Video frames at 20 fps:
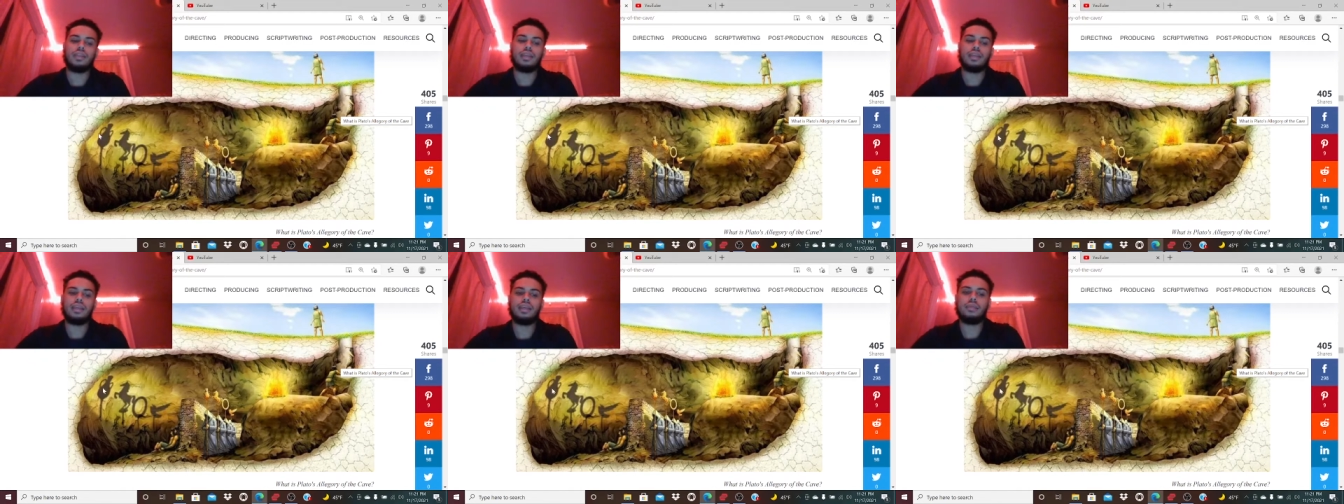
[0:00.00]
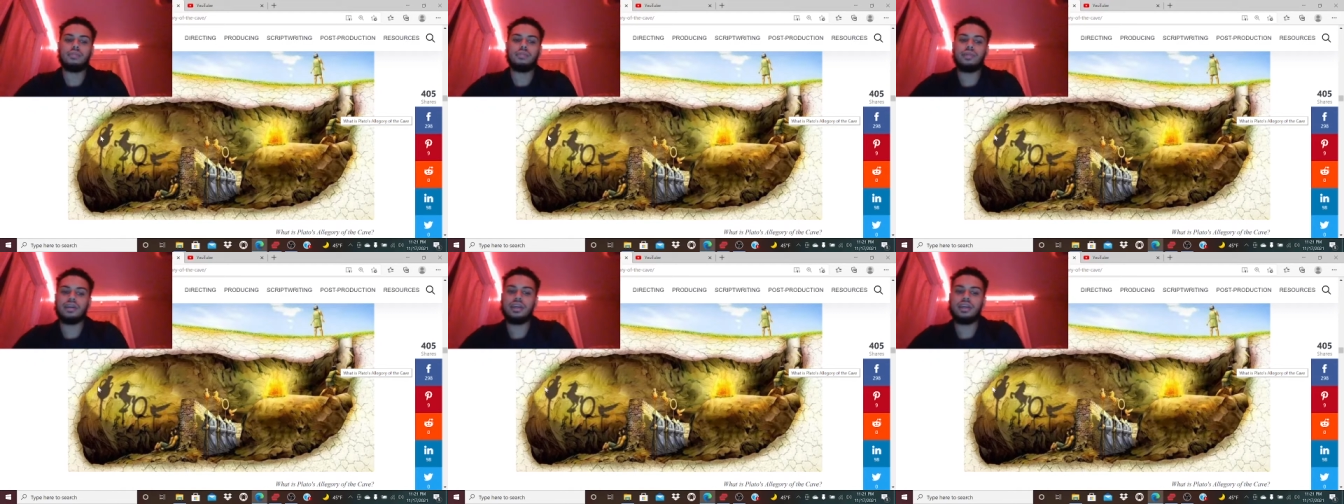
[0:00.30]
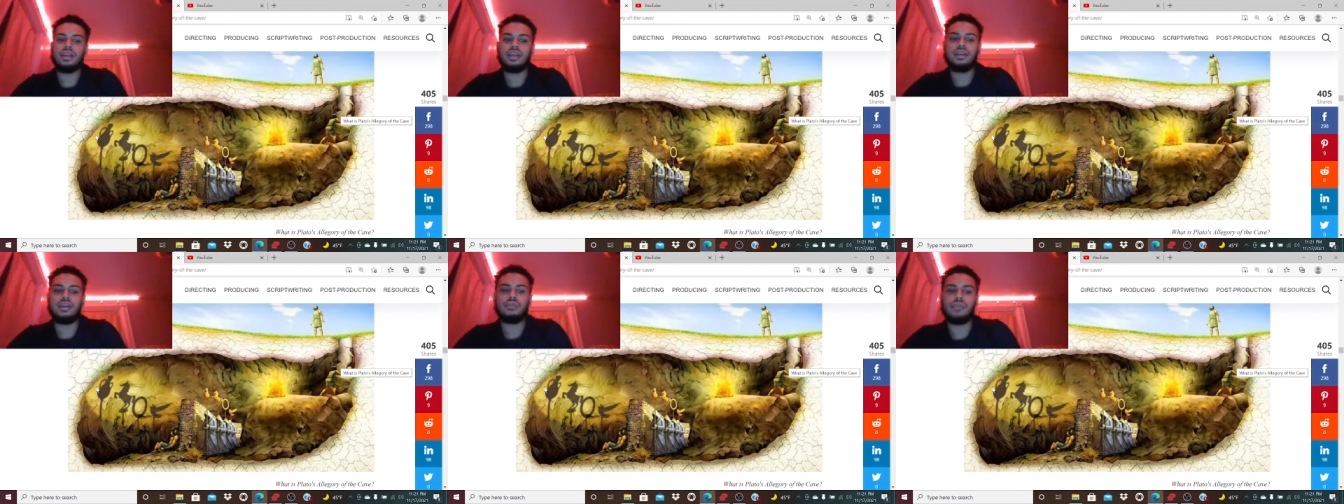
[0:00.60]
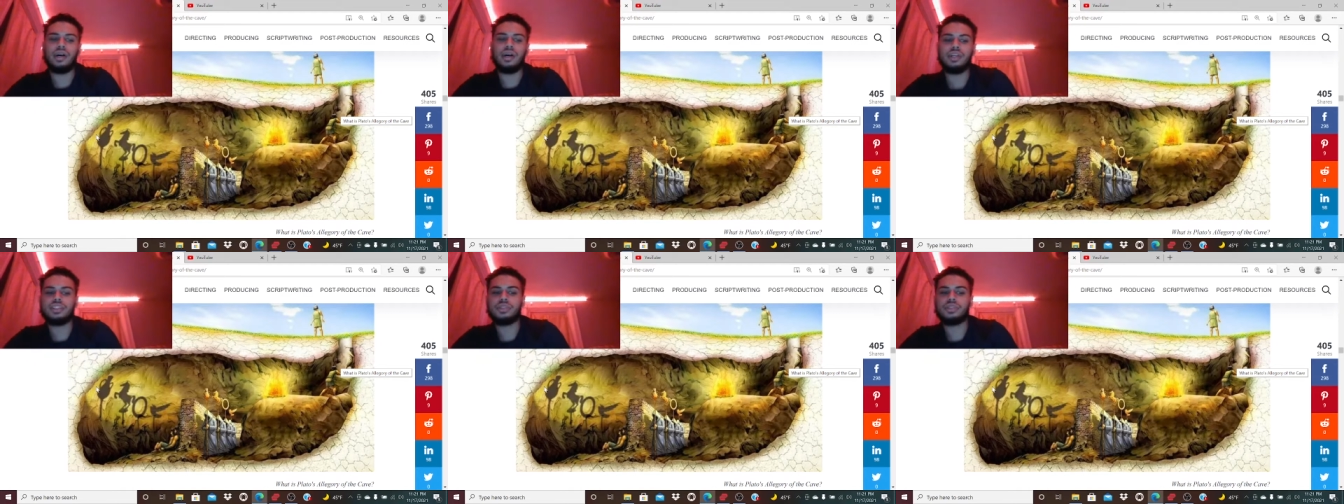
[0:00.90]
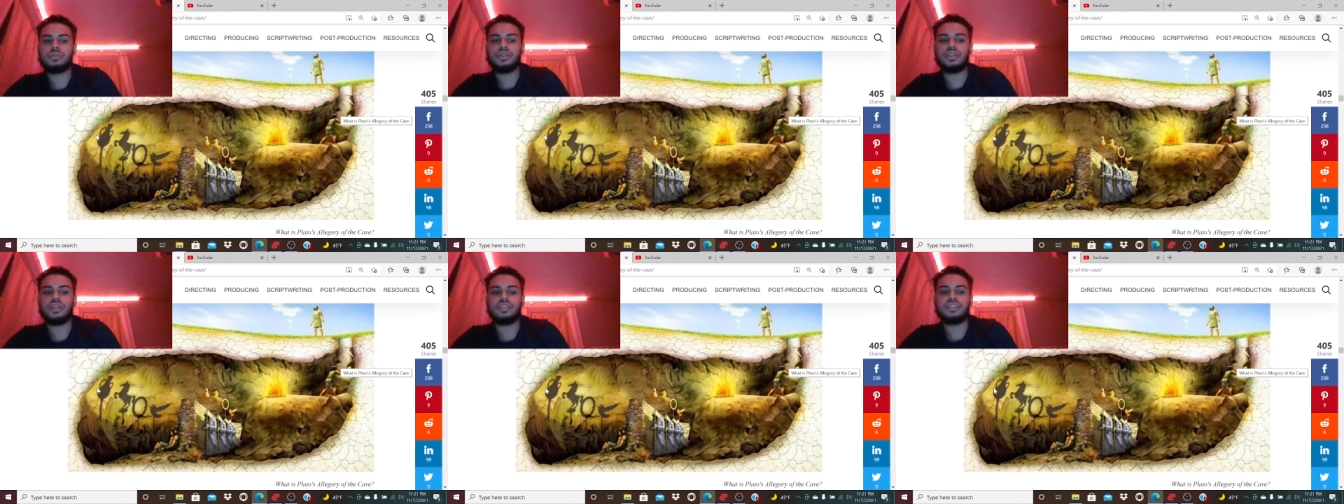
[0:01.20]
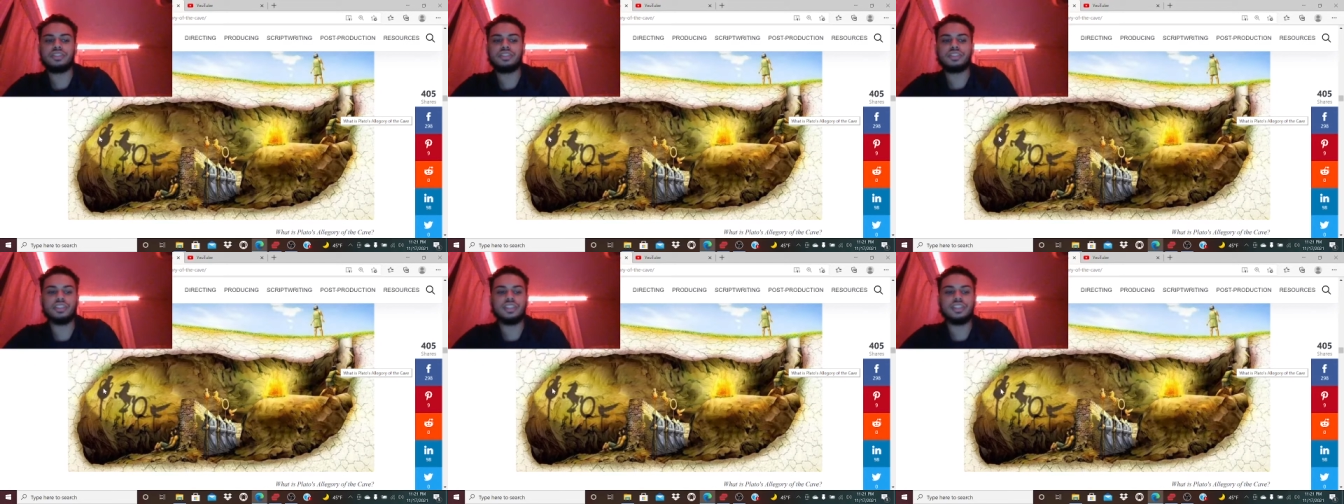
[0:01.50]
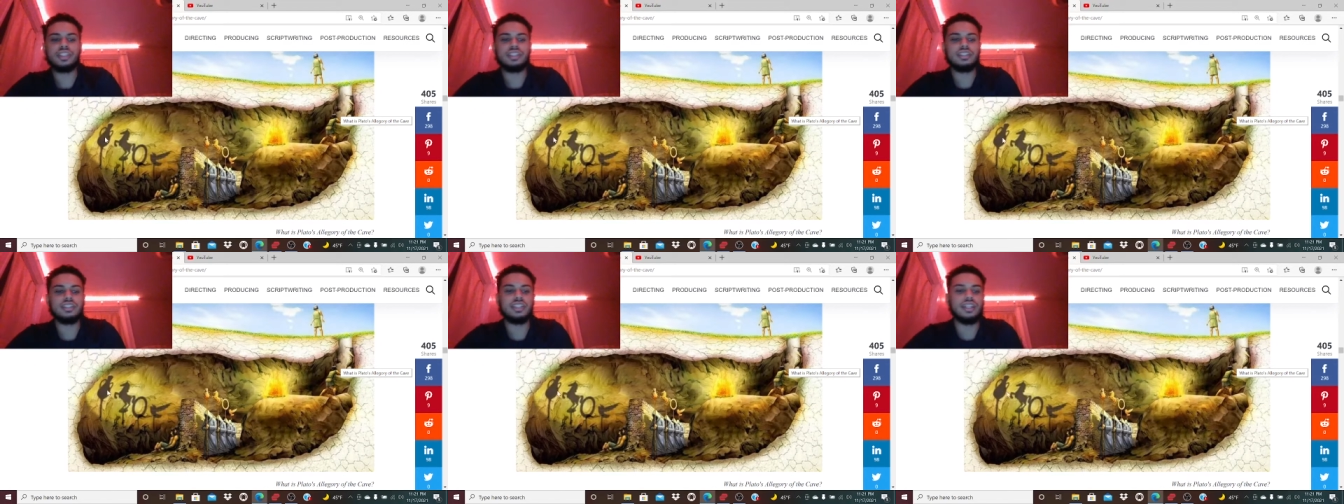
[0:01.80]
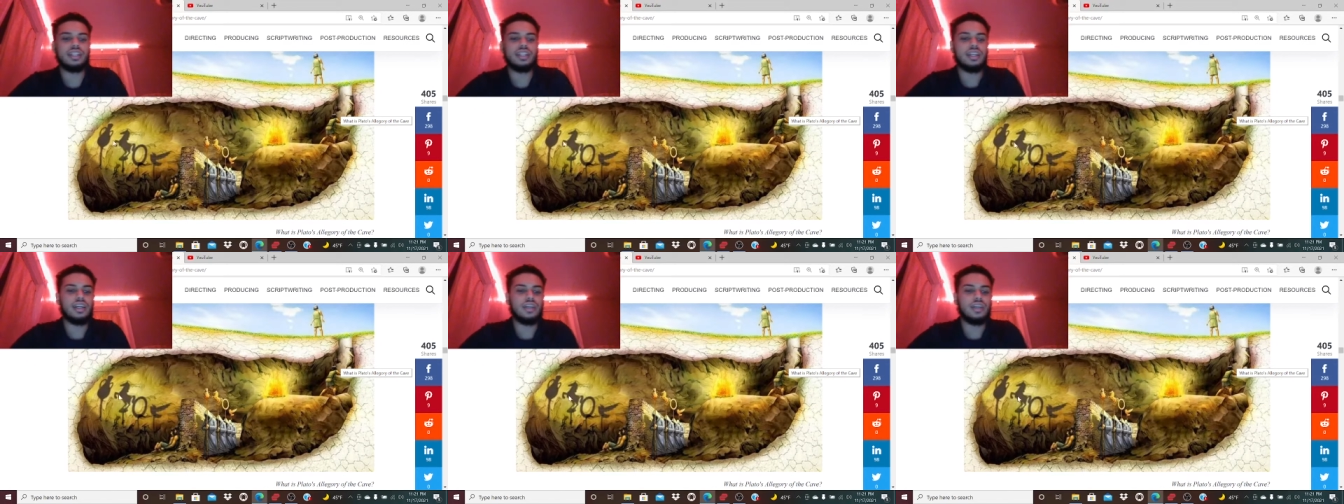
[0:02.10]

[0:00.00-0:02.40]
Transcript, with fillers: he he possibly understands that